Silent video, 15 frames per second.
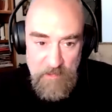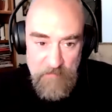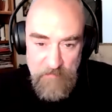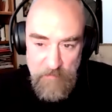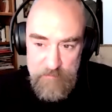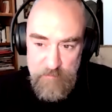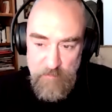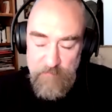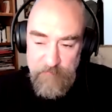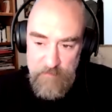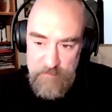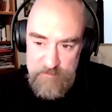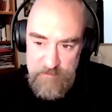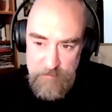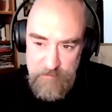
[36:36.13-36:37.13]
That was one of the
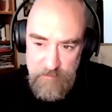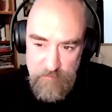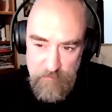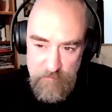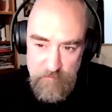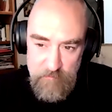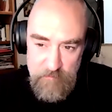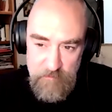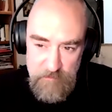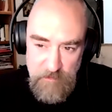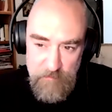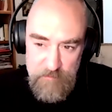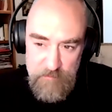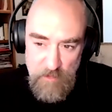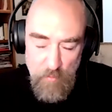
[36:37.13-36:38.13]
first times I thought
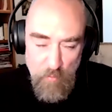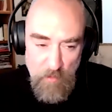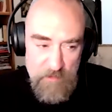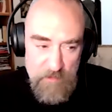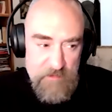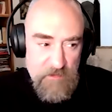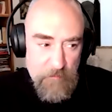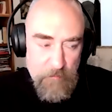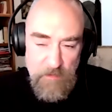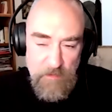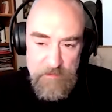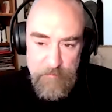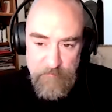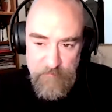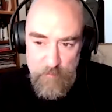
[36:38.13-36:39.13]
that was quite a
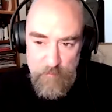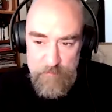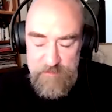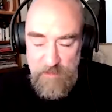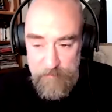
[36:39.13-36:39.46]
complete performance.